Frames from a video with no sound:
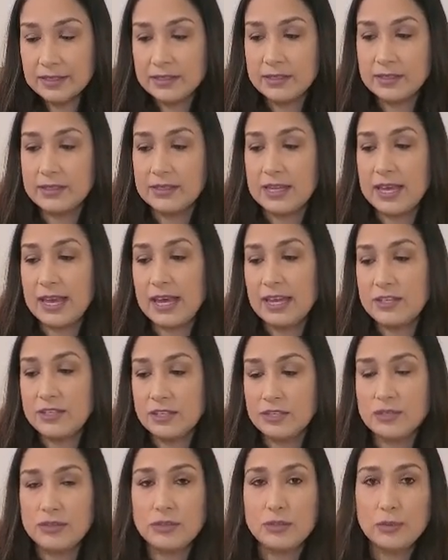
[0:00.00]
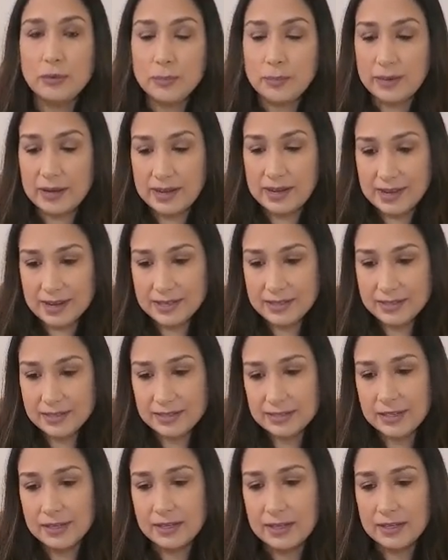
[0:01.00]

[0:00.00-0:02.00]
This is ages 2 plus.